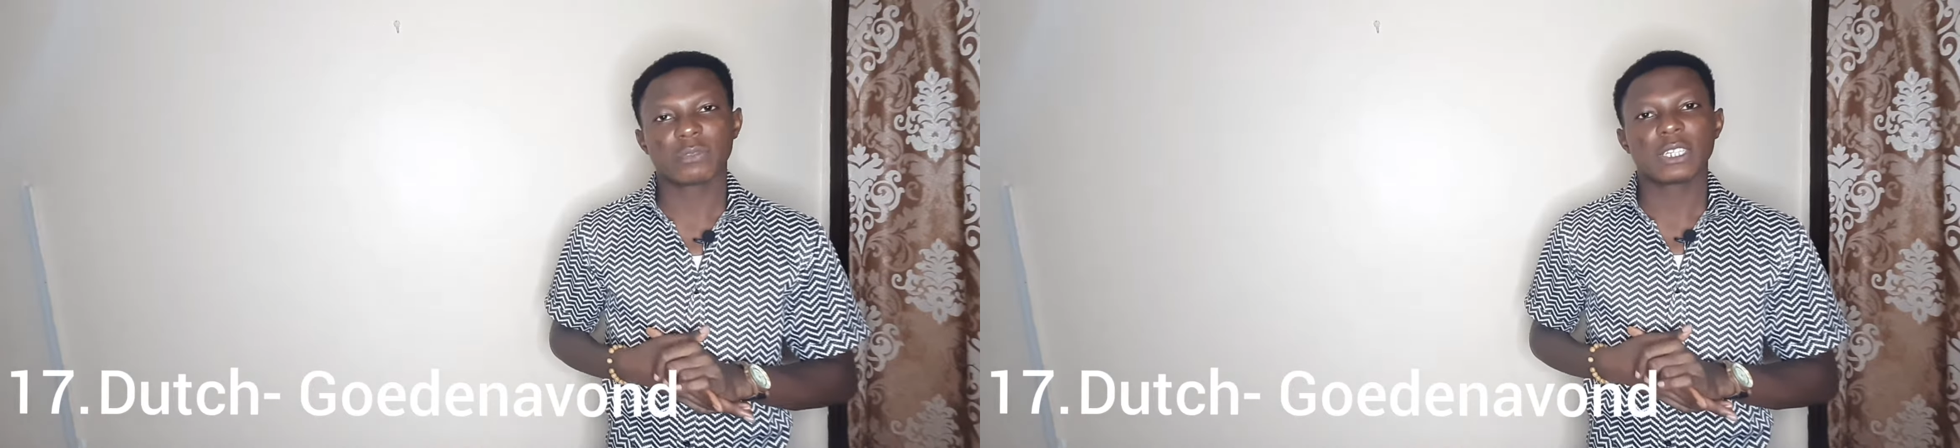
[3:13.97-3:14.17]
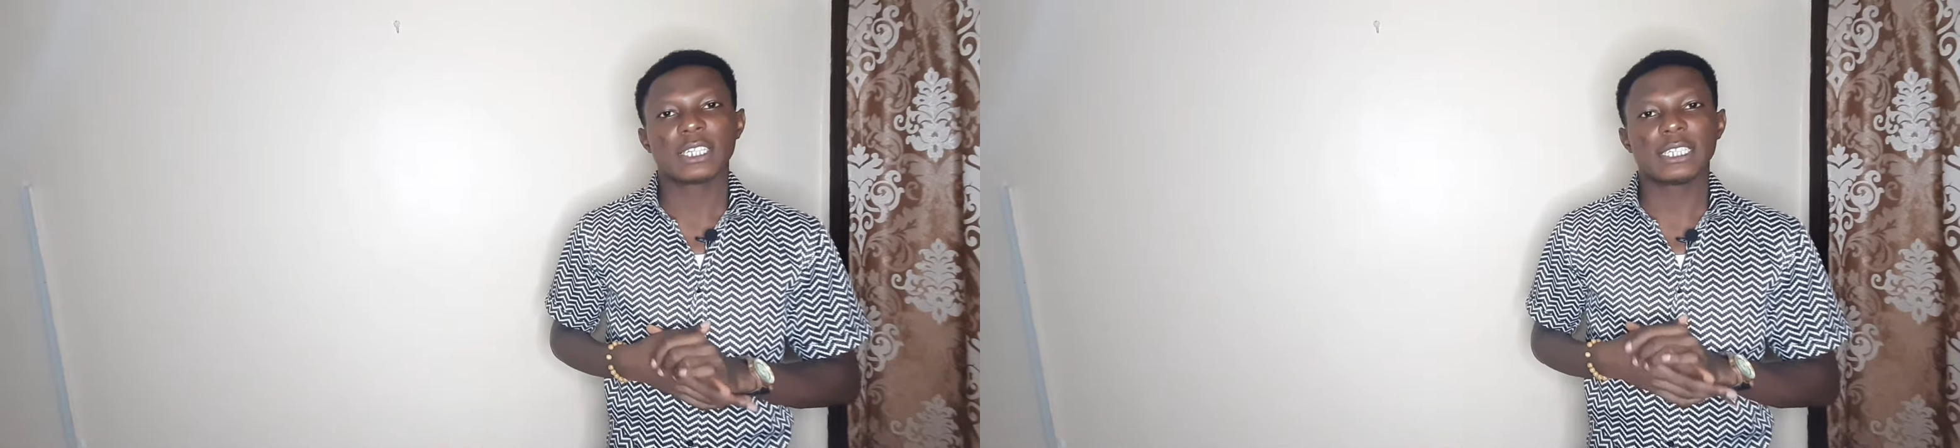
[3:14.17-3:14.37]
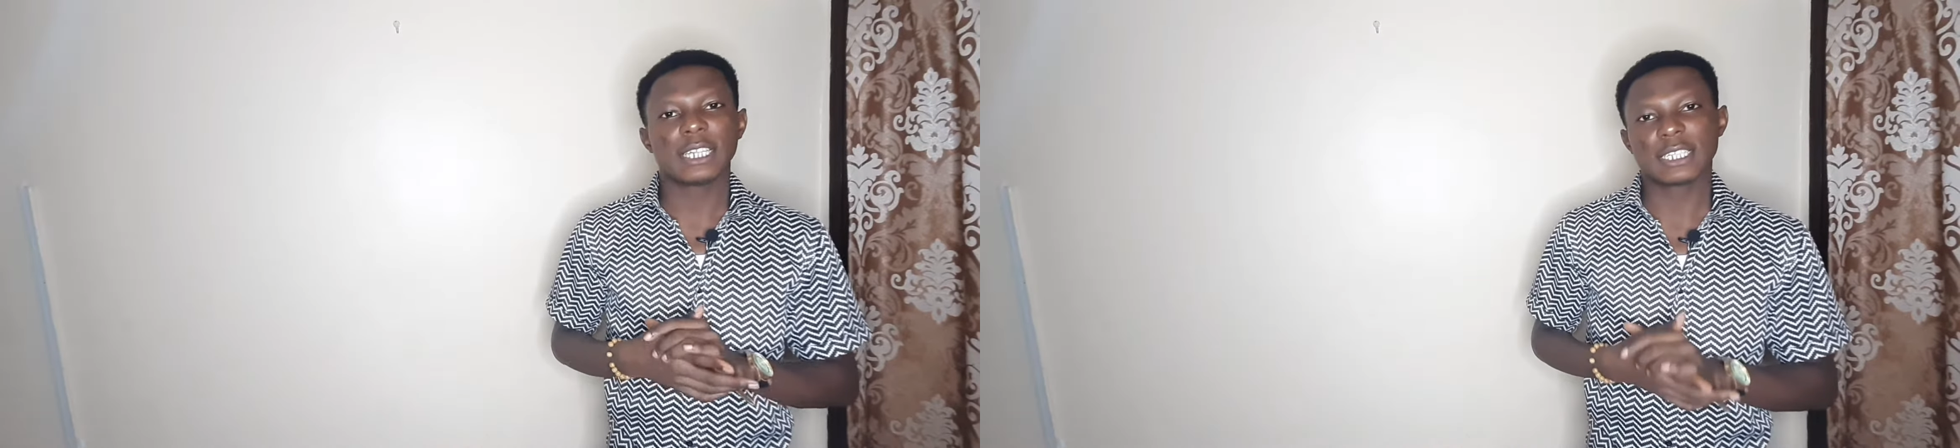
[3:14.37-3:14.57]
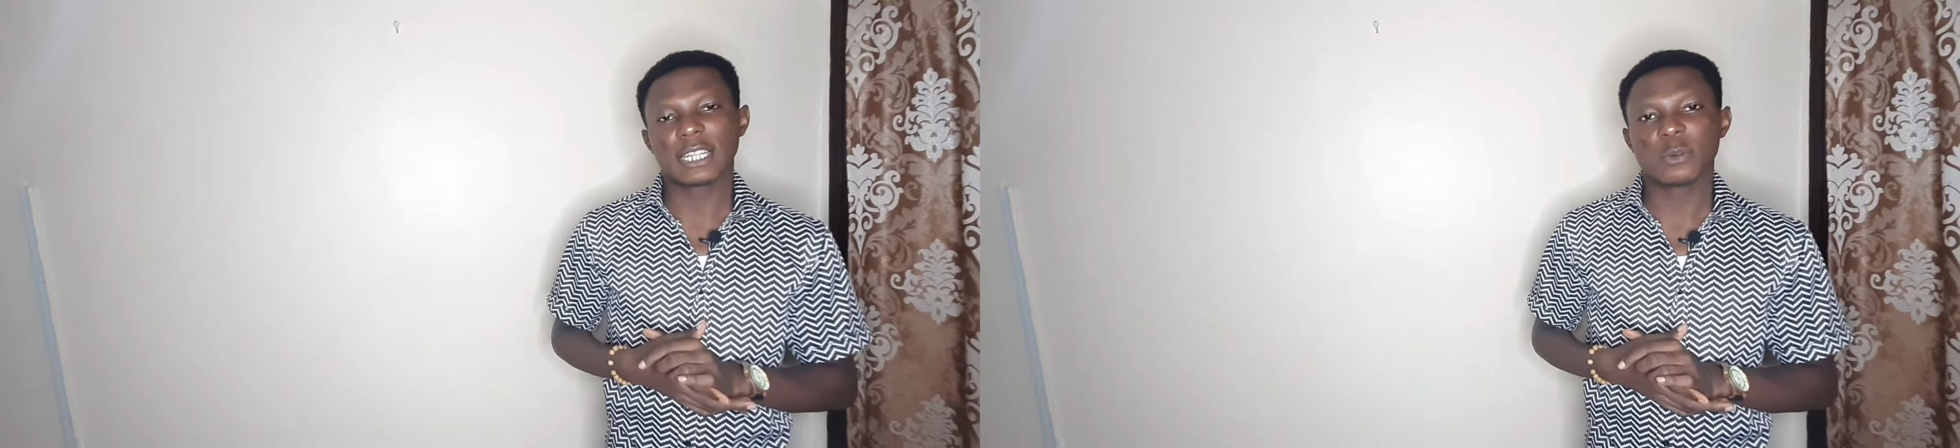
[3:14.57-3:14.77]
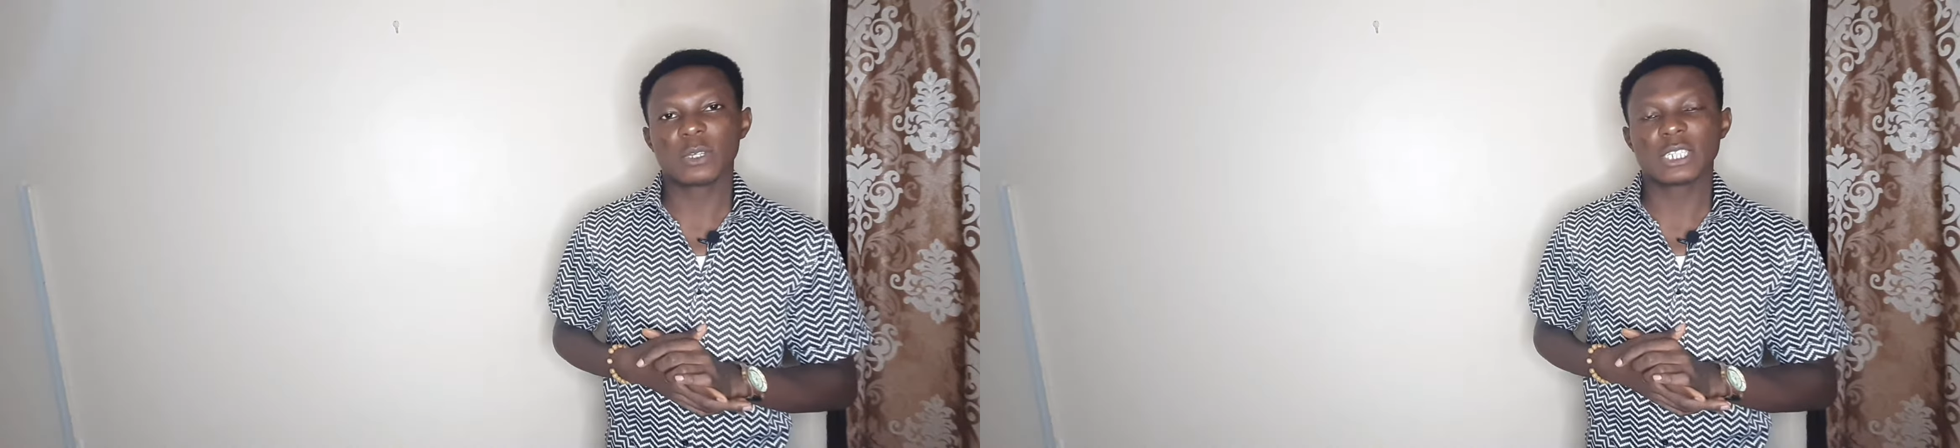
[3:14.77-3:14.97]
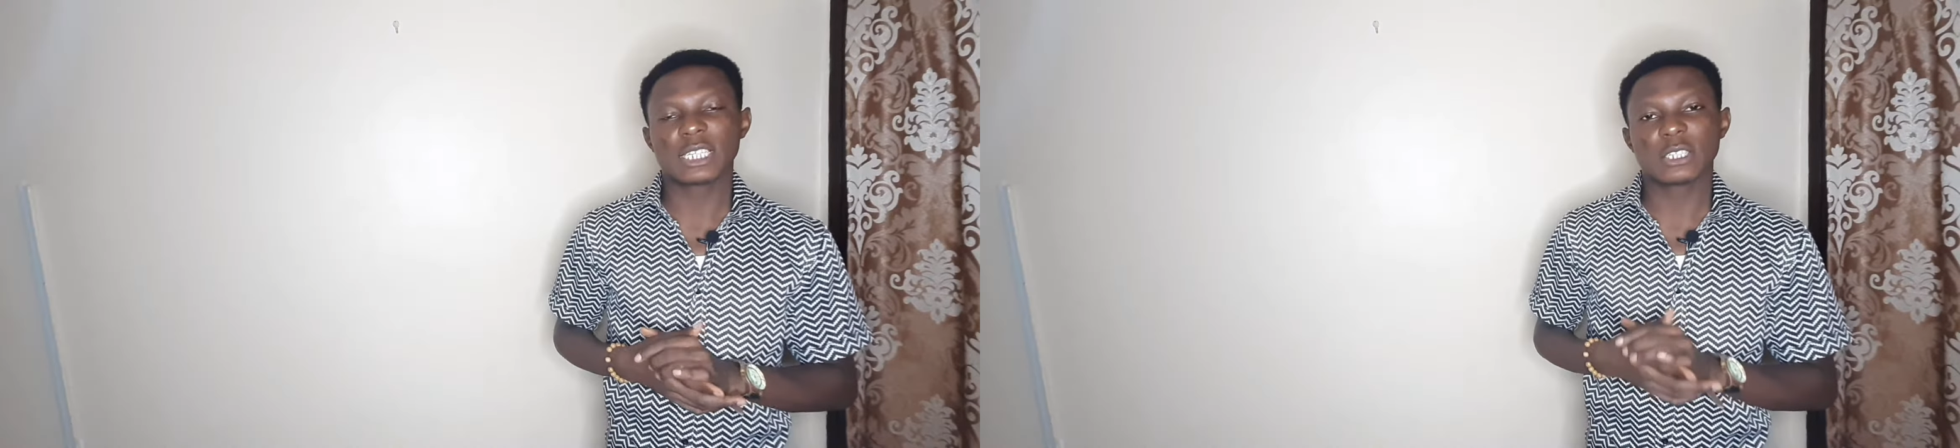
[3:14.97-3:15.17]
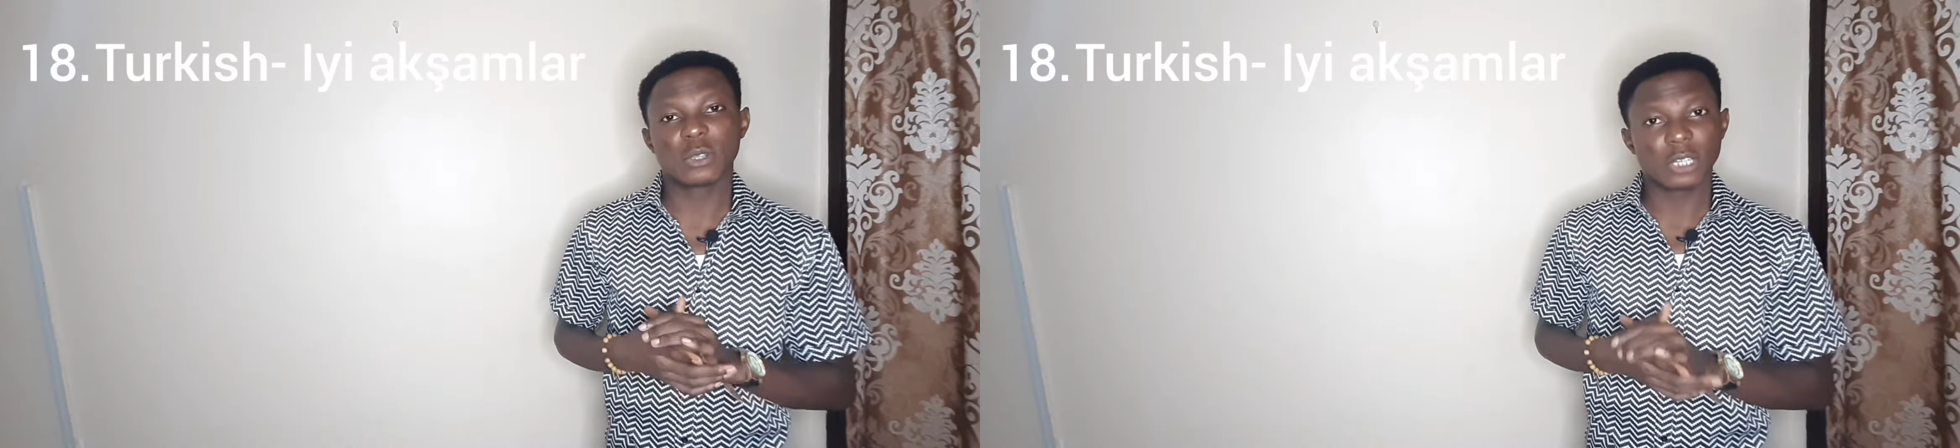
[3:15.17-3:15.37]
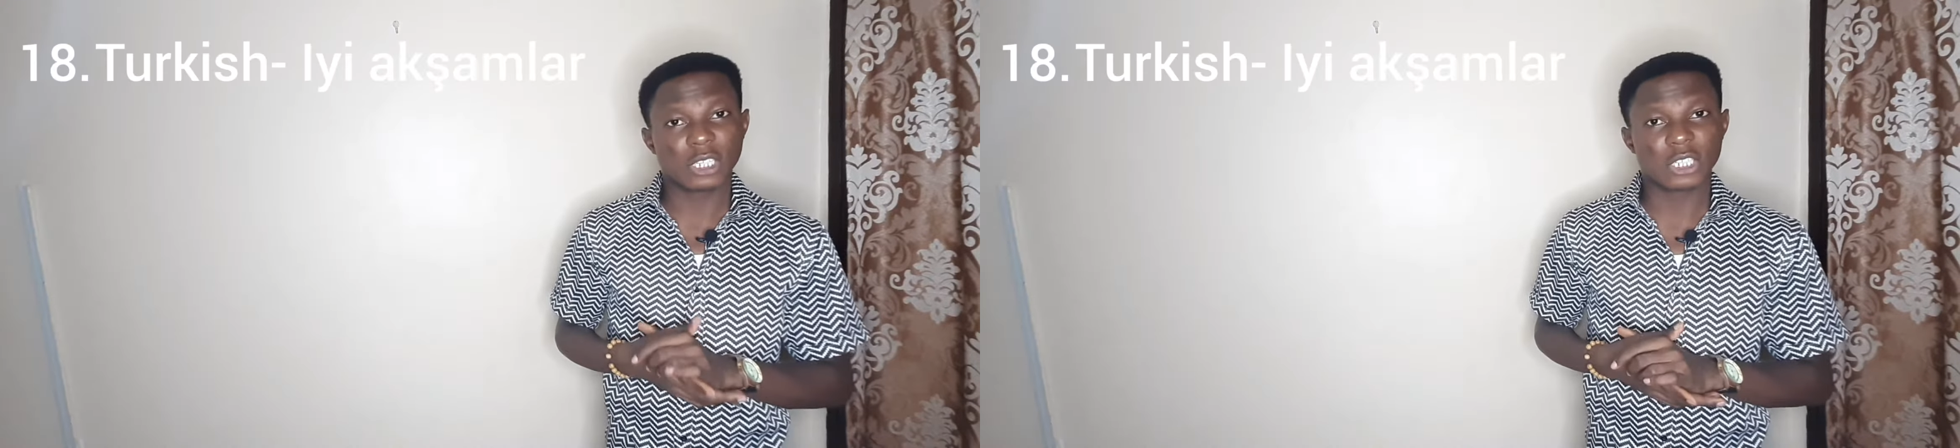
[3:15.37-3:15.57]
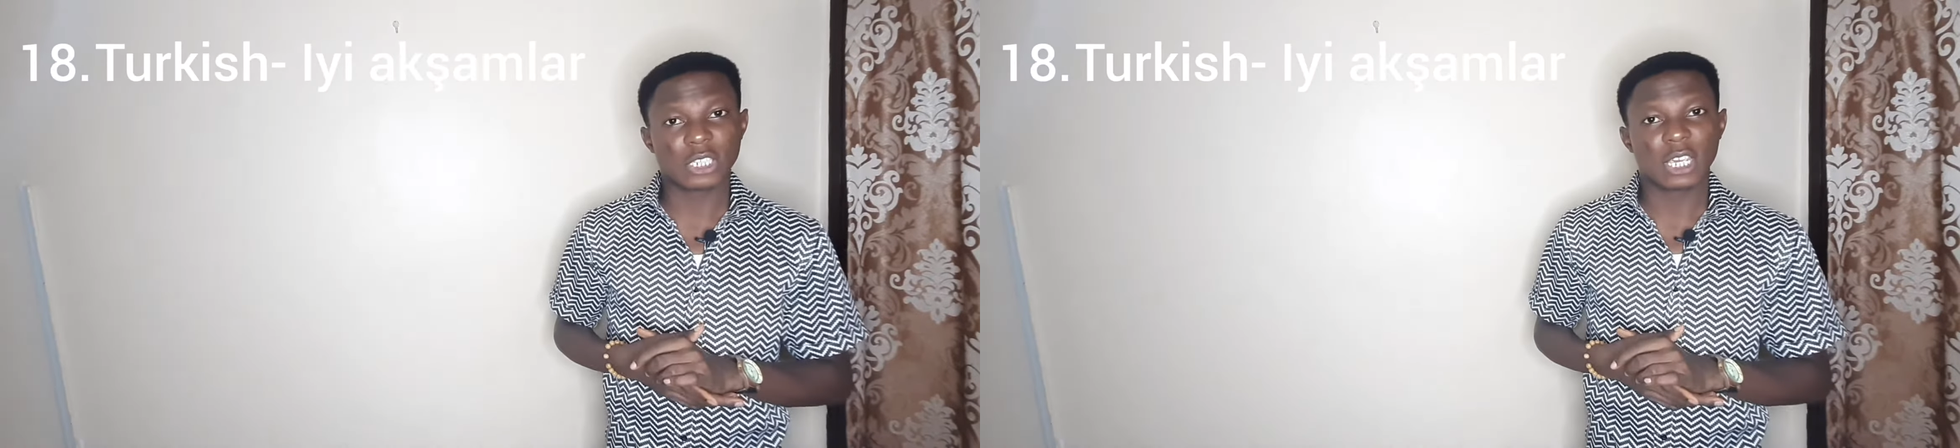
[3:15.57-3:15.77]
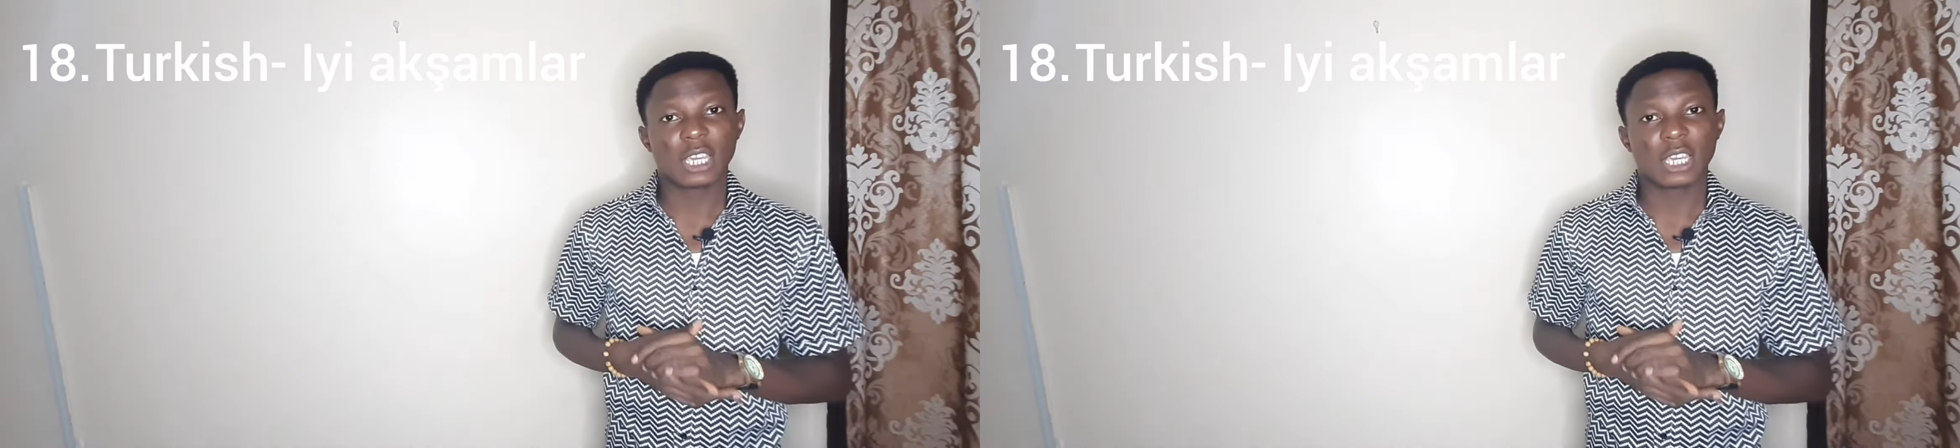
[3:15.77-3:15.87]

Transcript: The next language is Turkish.